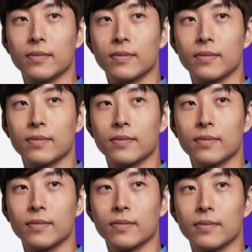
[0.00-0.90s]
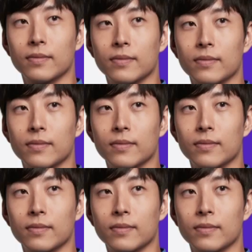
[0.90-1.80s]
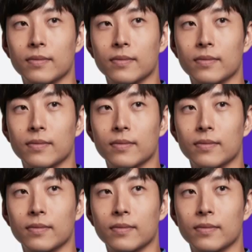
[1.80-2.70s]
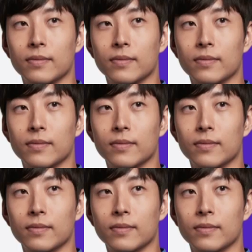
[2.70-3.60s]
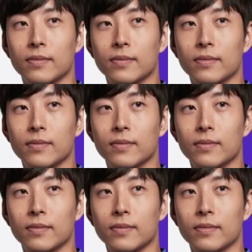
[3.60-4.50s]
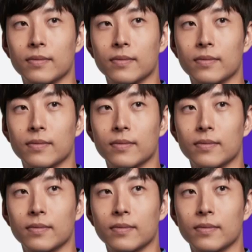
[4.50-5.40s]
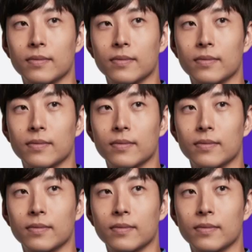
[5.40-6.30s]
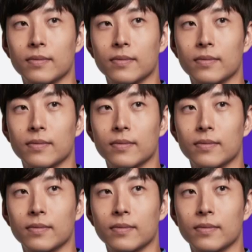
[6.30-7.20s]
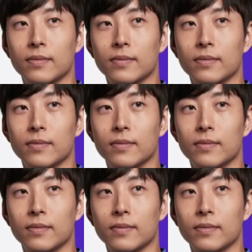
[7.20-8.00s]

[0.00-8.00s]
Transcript: (no lip movement)